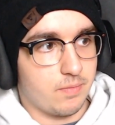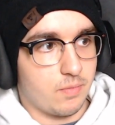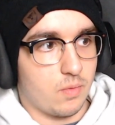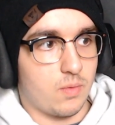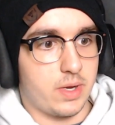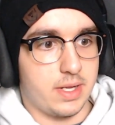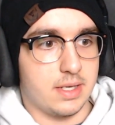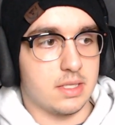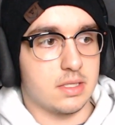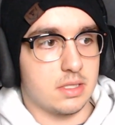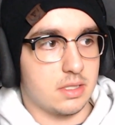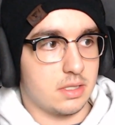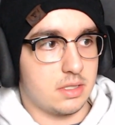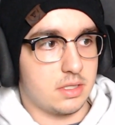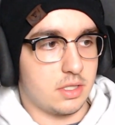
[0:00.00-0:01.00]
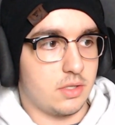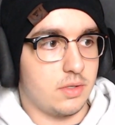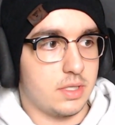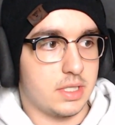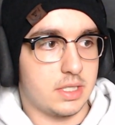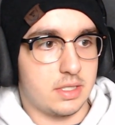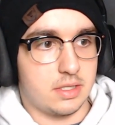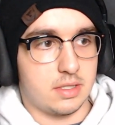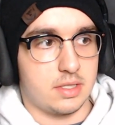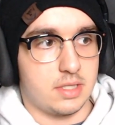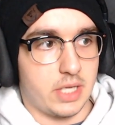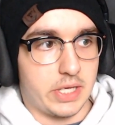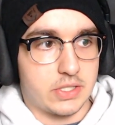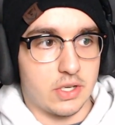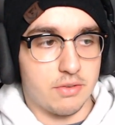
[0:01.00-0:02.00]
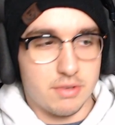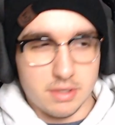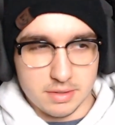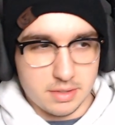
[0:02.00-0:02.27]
when Sukuna takes over.